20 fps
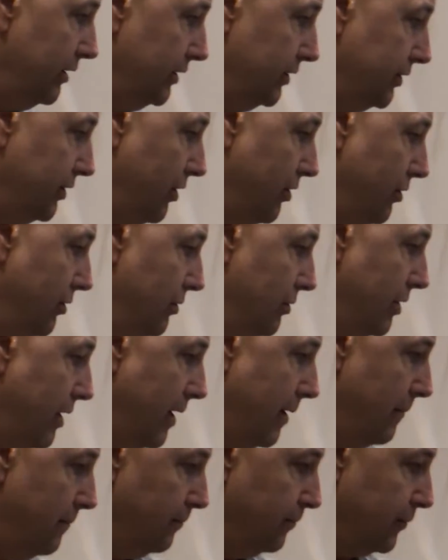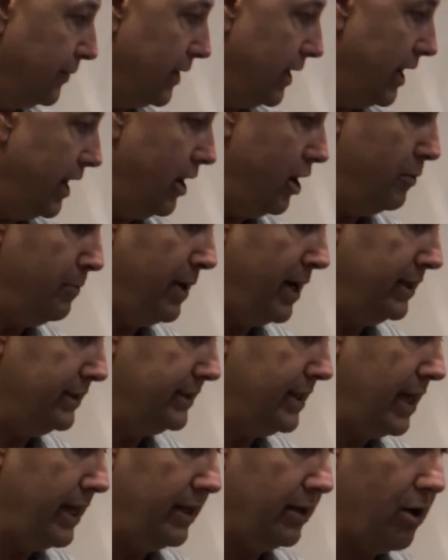So
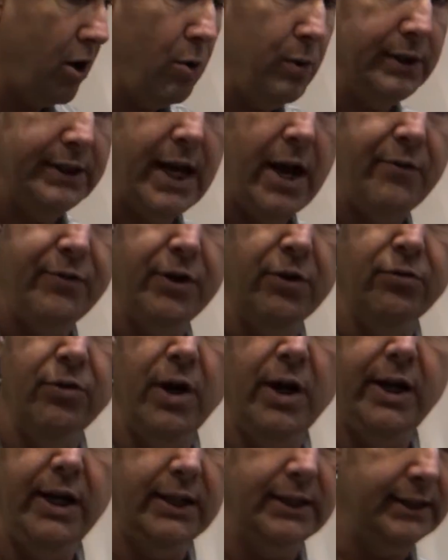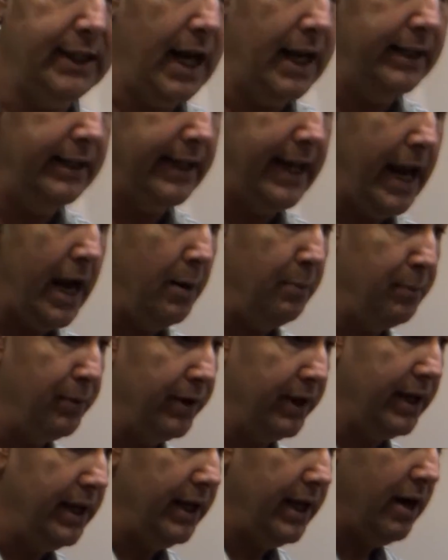Everybody's not always having to run inside the camper
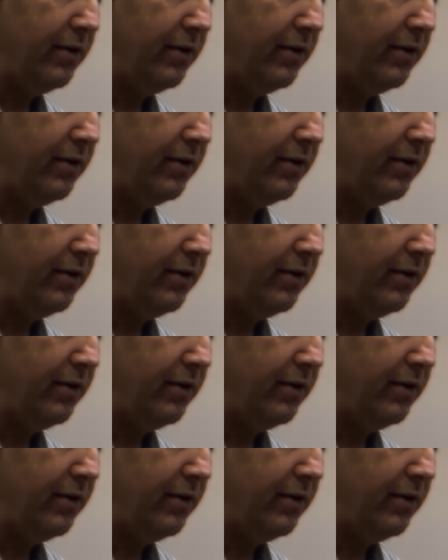to get